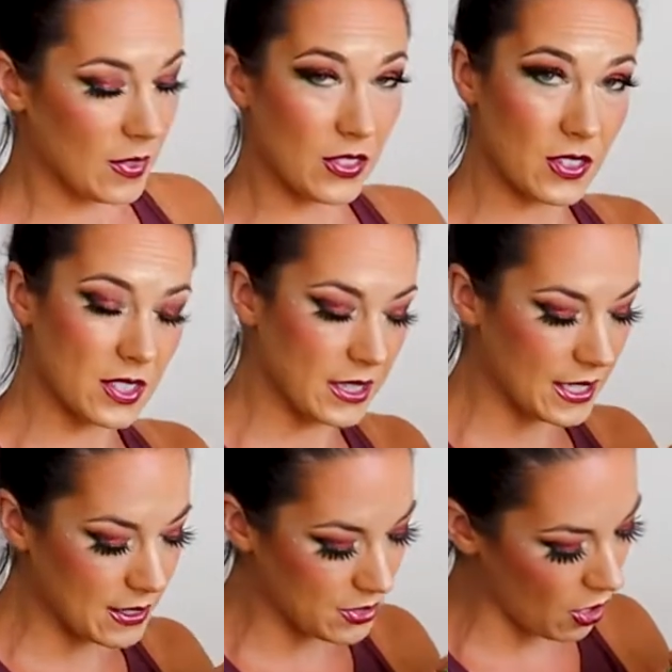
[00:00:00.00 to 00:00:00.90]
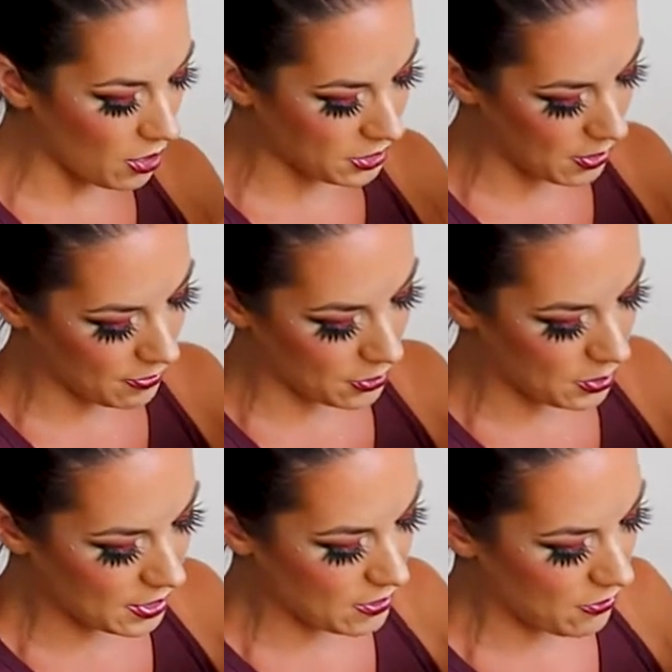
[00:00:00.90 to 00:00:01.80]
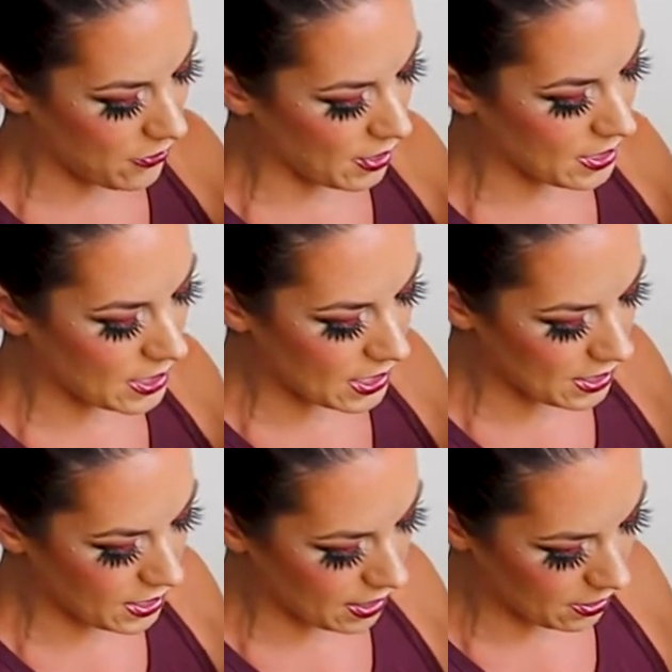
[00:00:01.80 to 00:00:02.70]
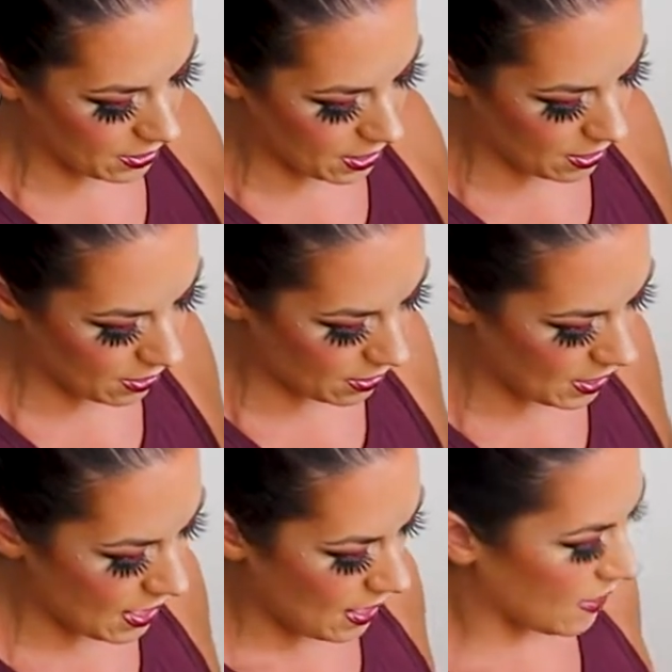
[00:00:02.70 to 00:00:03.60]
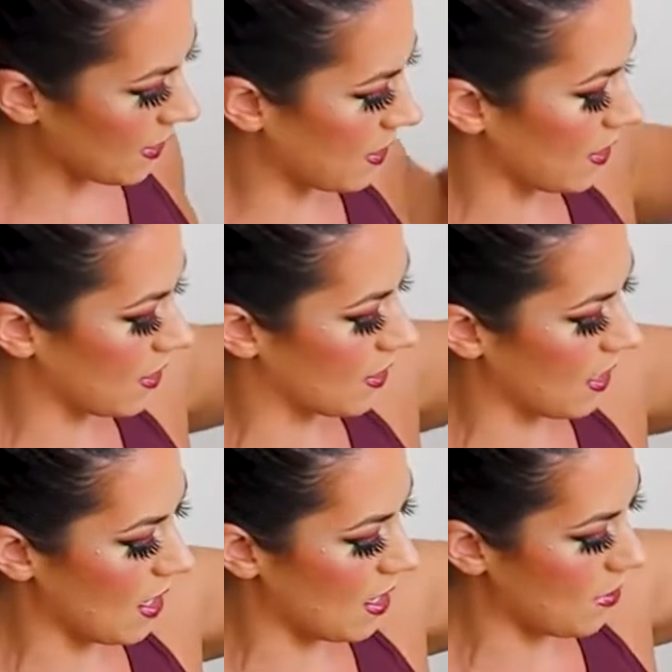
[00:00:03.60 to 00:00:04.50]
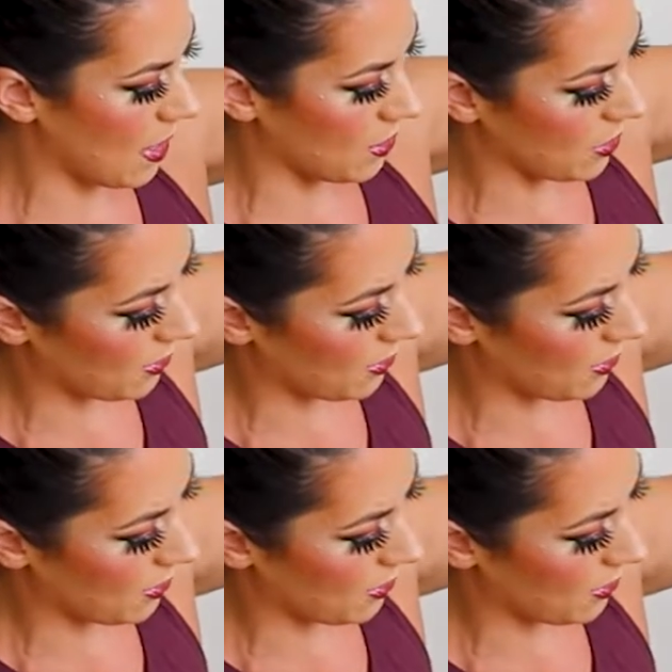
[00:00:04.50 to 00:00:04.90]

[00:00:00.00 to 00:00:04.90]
The sleeves also have a really fun detail here that's the same as the